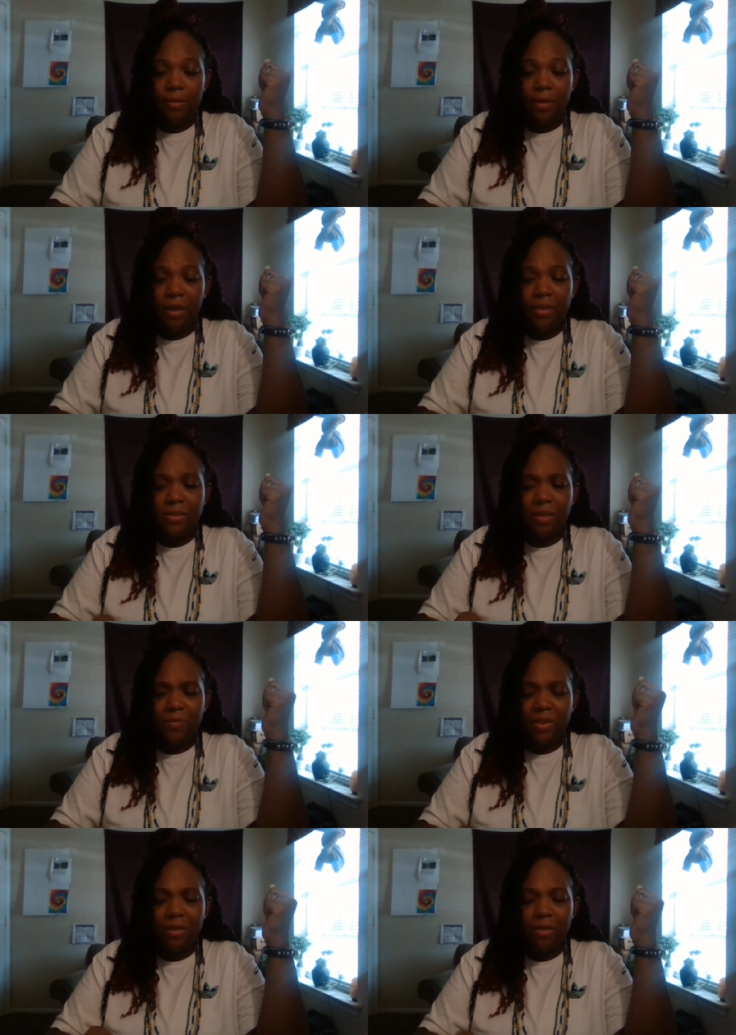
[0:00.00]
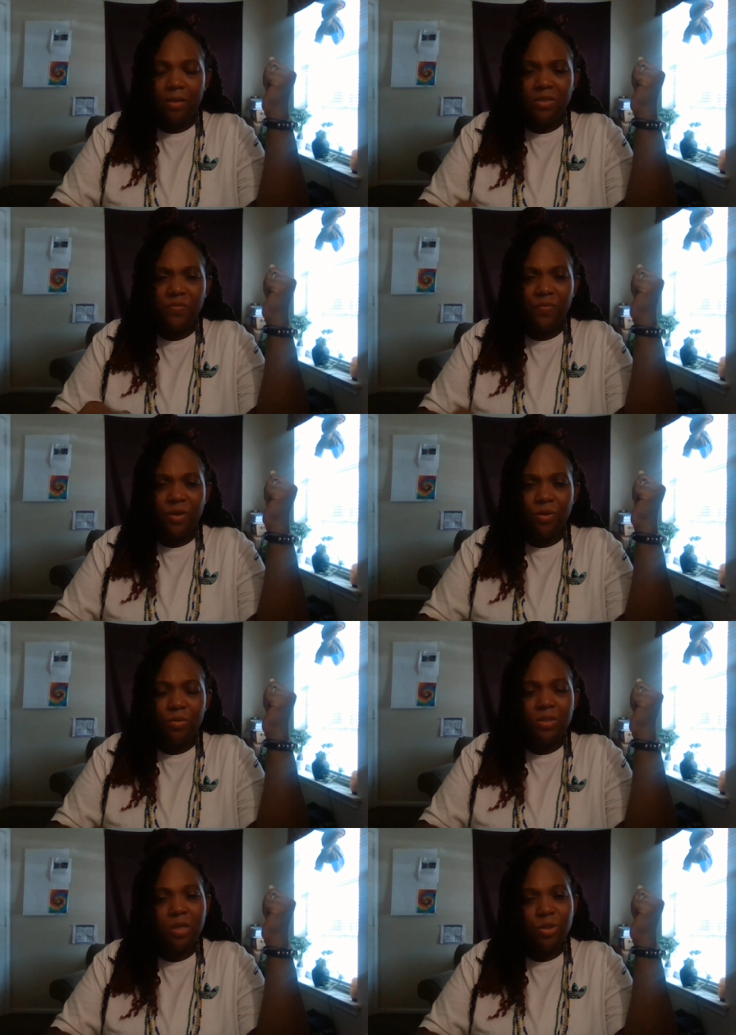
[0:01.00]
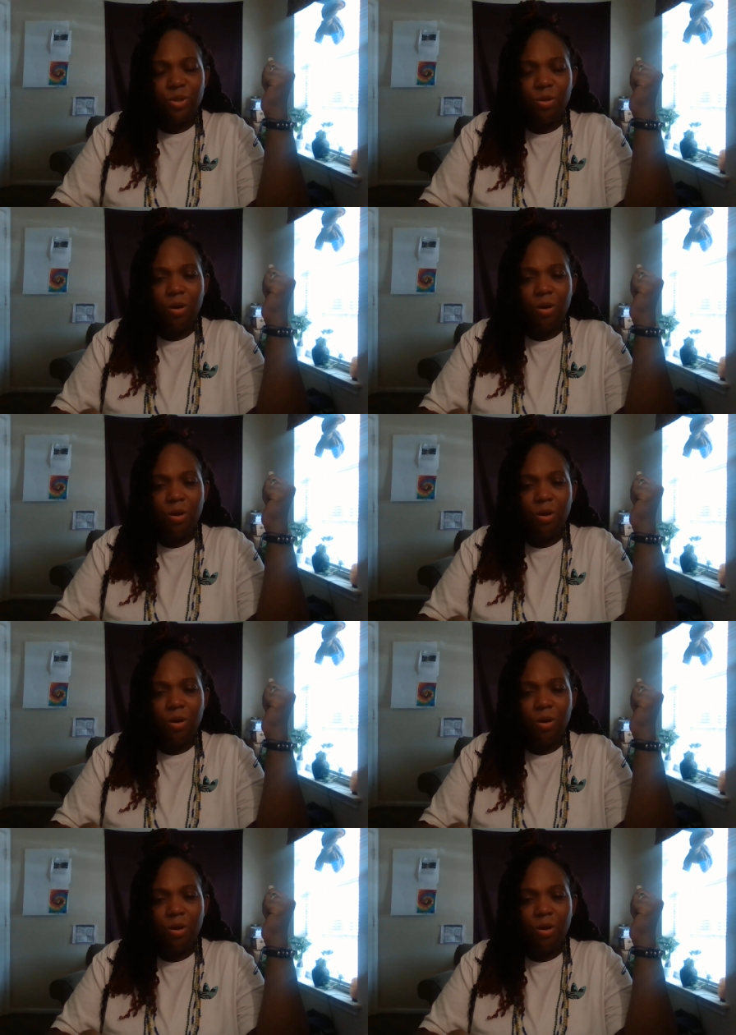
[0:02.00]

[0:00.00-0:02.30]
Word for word: and something in this video touch your